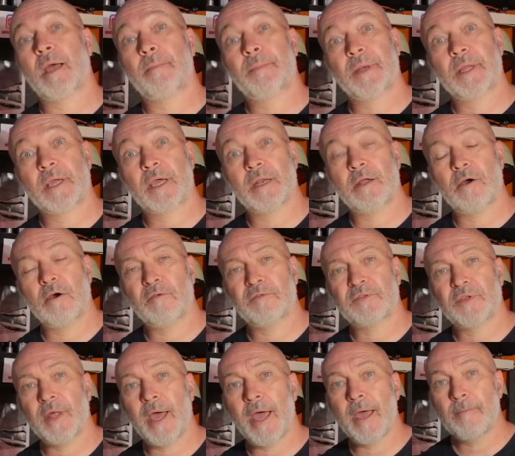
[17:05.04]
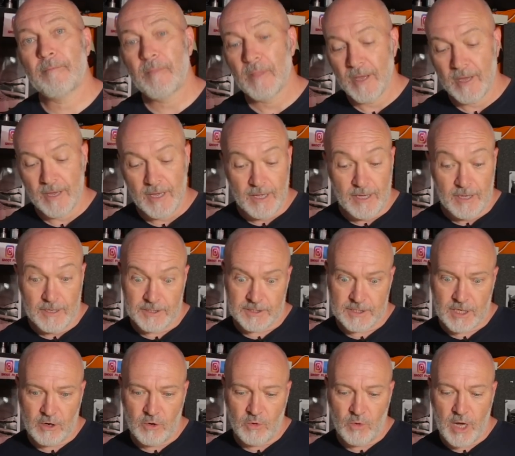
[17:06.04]
happen again after that
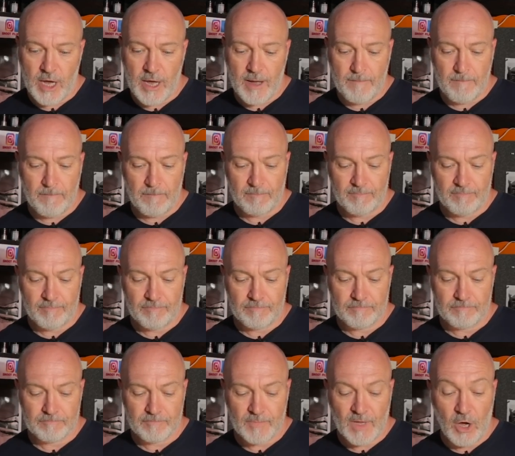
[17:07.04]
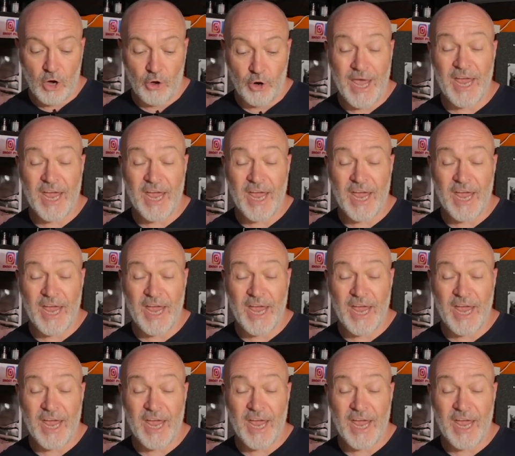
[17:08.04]
so um, on